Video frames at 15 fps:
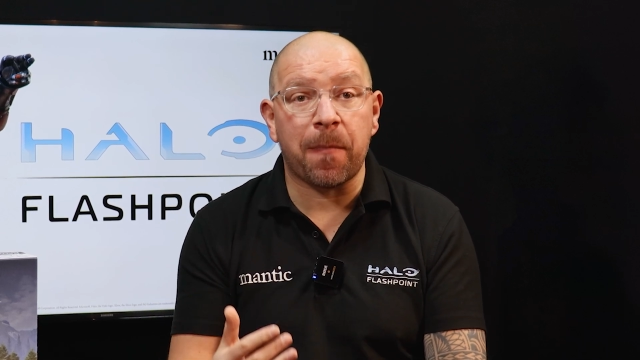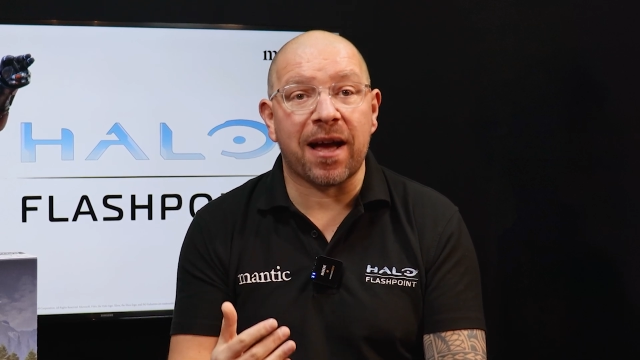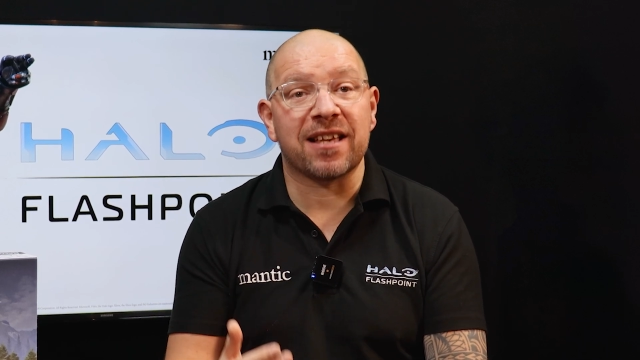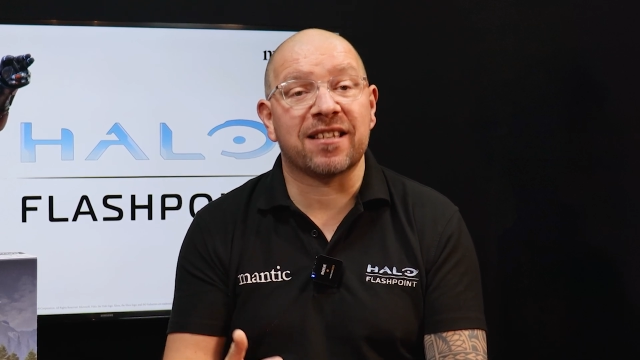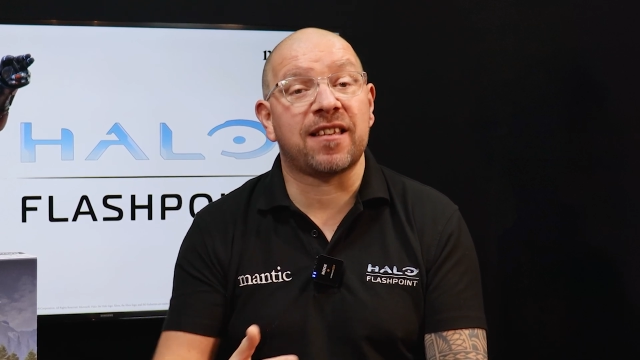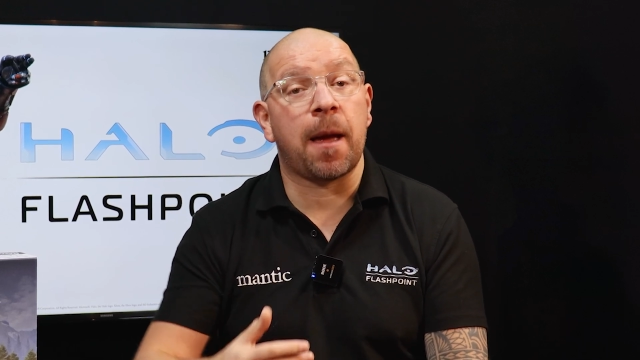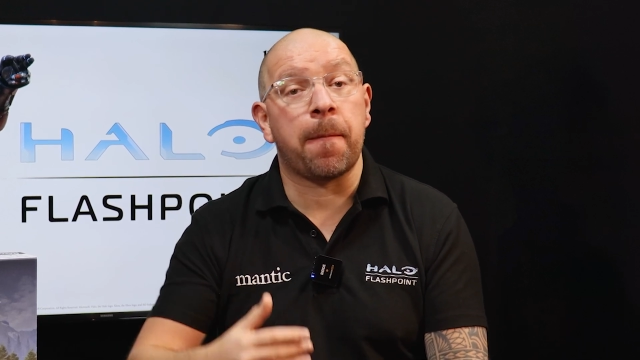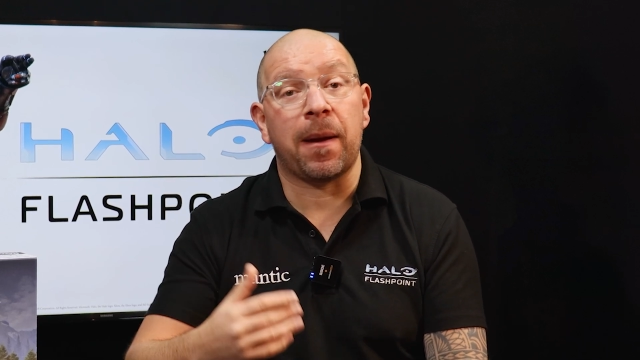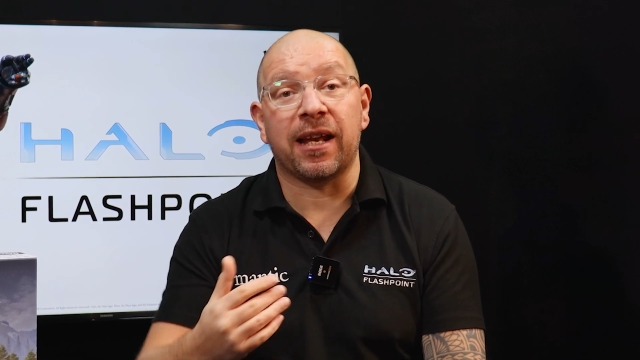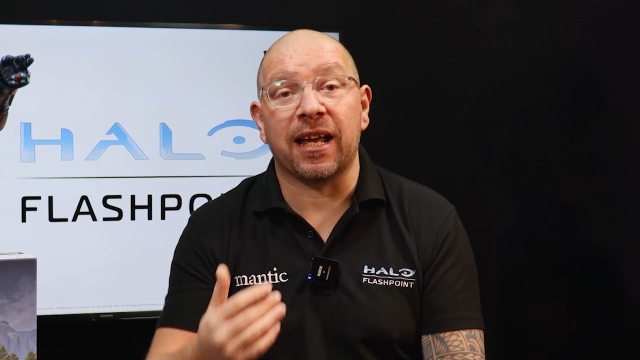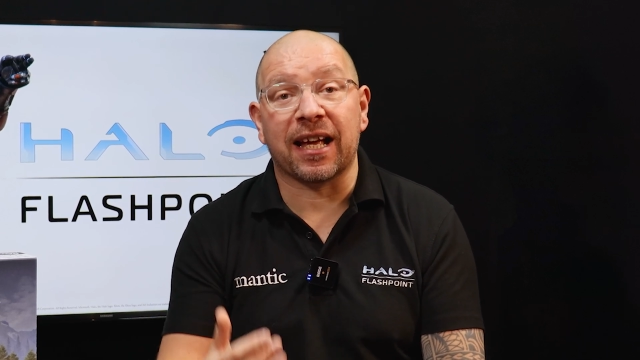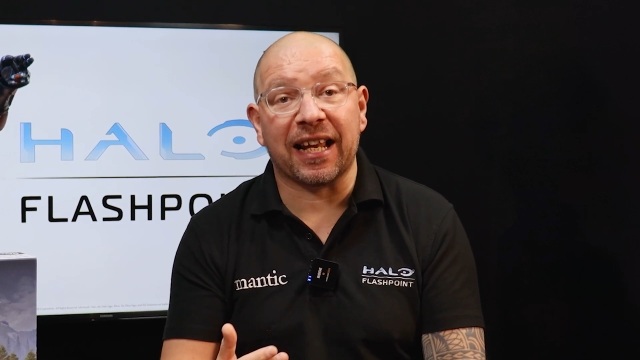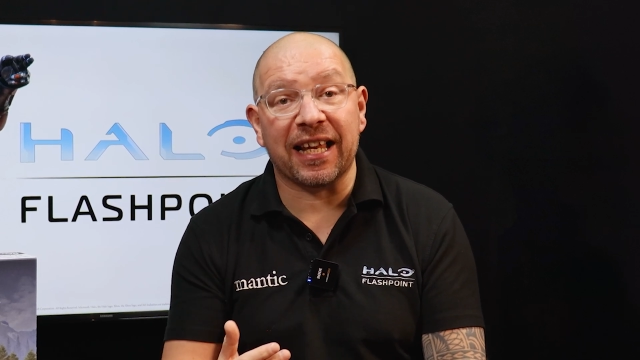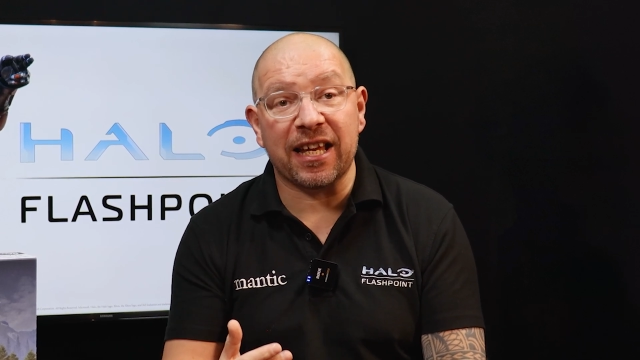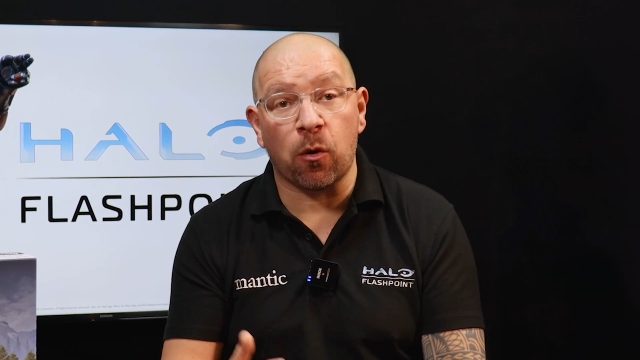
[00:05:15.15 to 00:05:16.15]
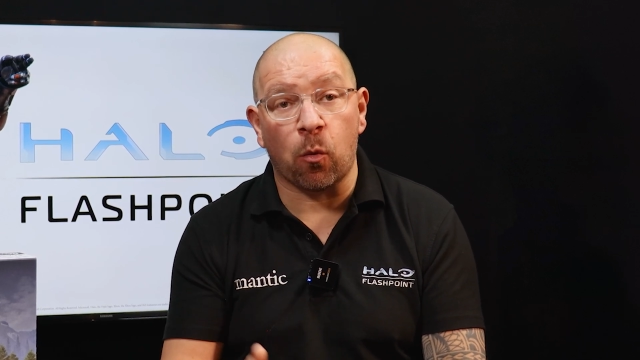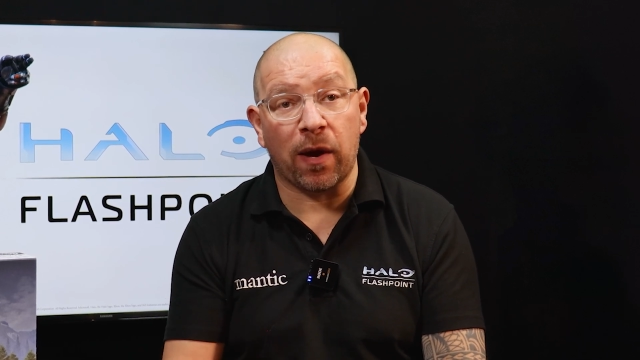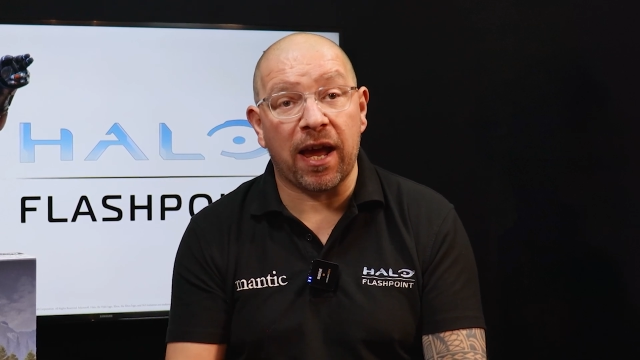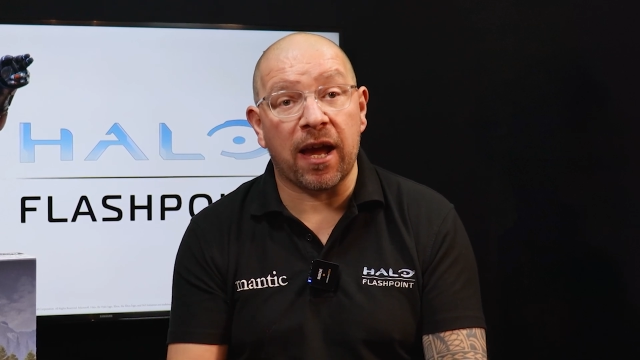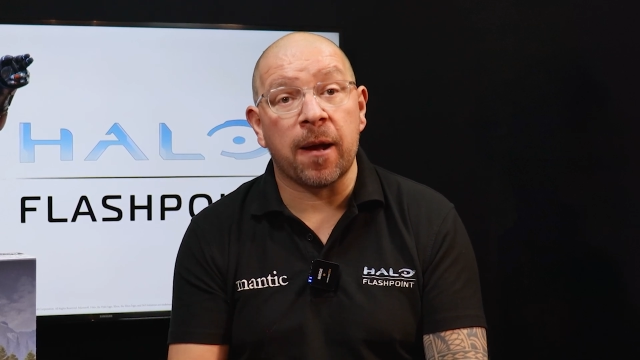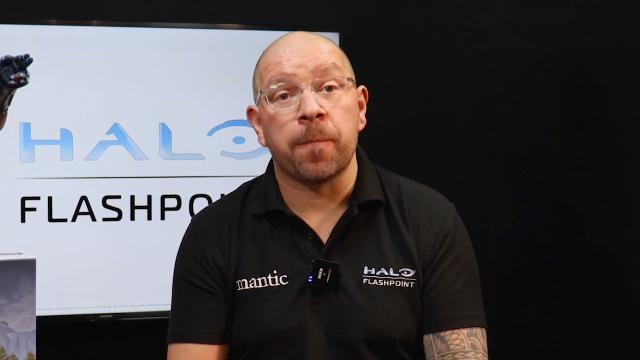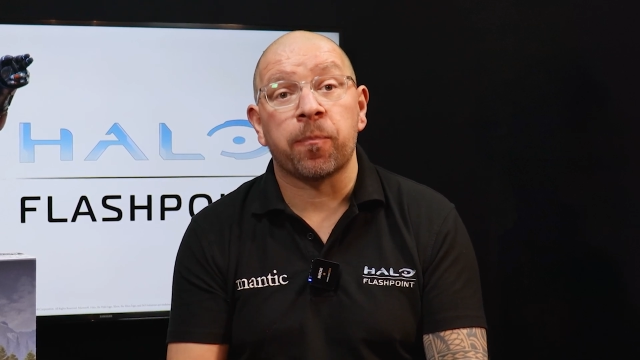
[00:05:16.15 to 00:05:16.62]
by step in a clear
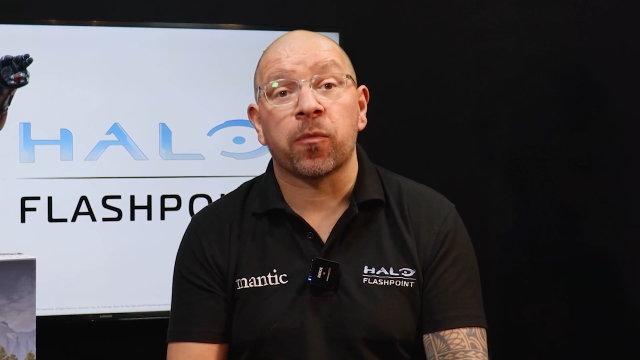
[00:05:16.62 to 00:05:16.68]
way